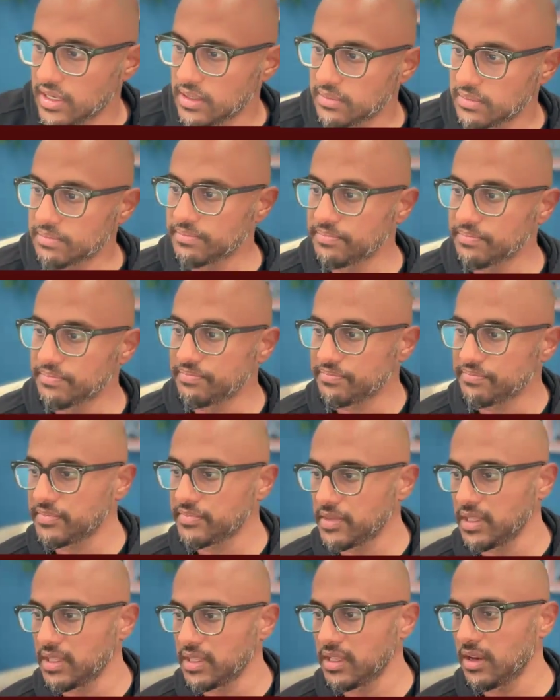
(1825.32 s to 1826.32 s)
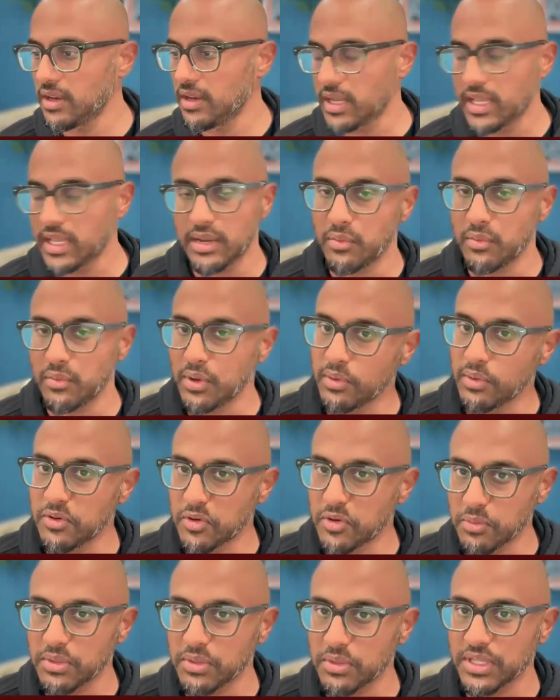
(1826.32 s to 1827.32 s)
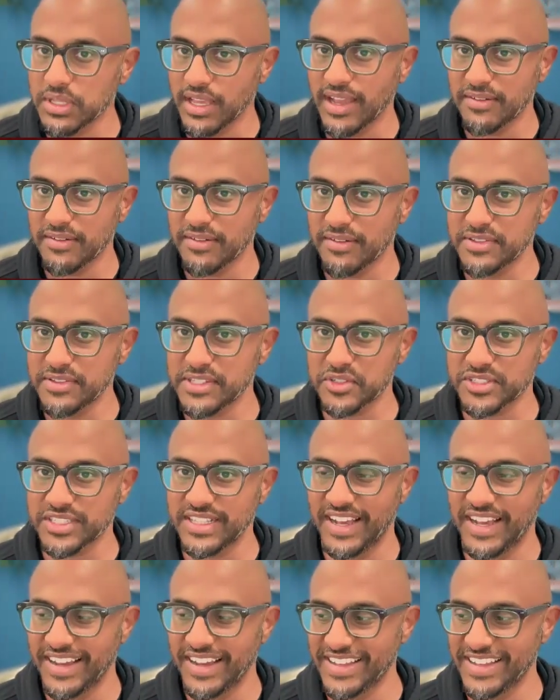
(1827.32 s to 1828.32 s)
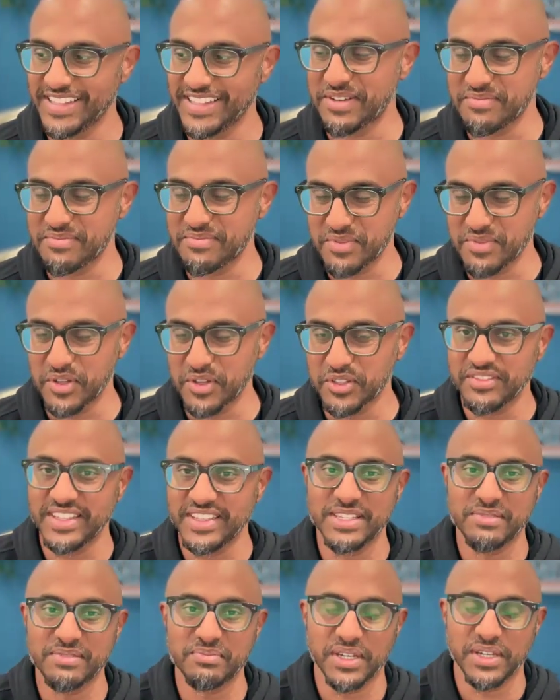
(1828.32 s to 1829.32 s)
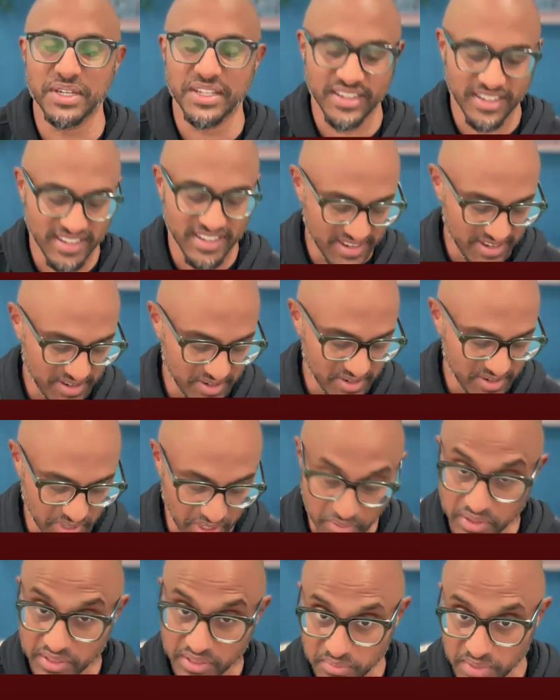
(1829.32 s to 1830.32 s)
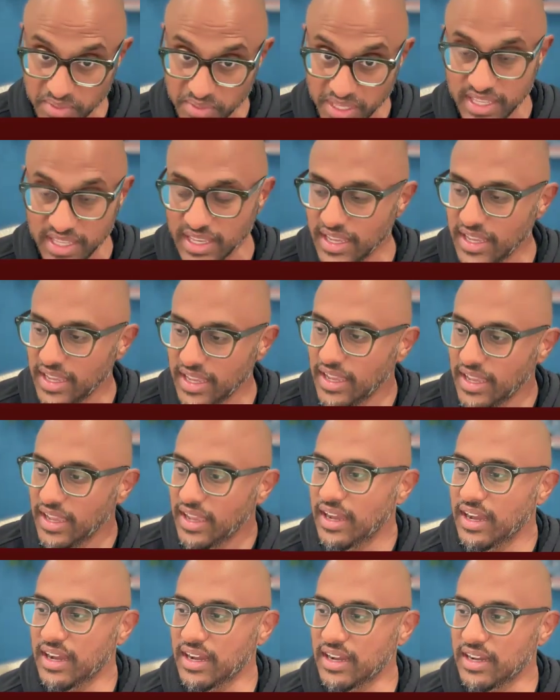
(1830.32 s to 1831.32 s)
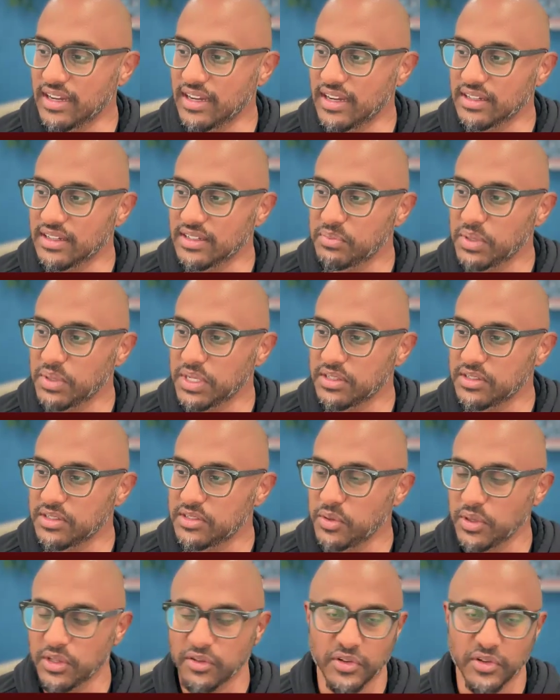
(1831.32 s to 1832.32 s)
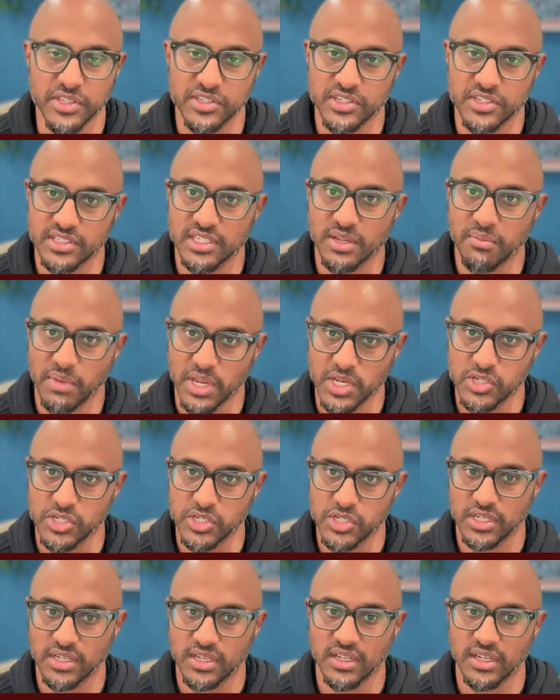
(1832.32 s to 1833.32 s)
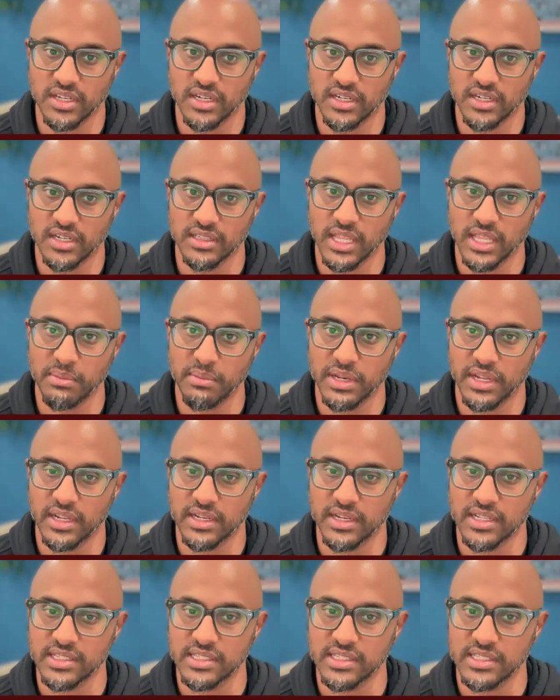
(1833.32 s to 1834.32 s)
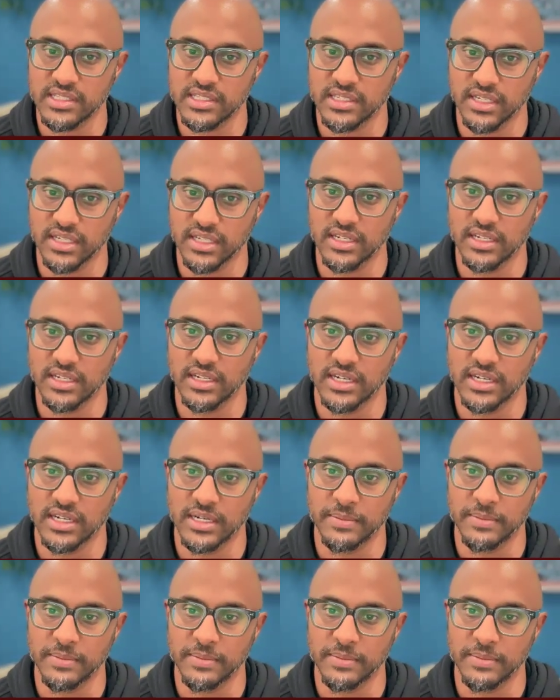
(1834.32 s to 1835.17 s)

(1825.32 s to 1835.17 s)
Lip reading: again we would normally have several slides on both of these, but bear with me. But two other fronts just to mention, Lebanon and Syria.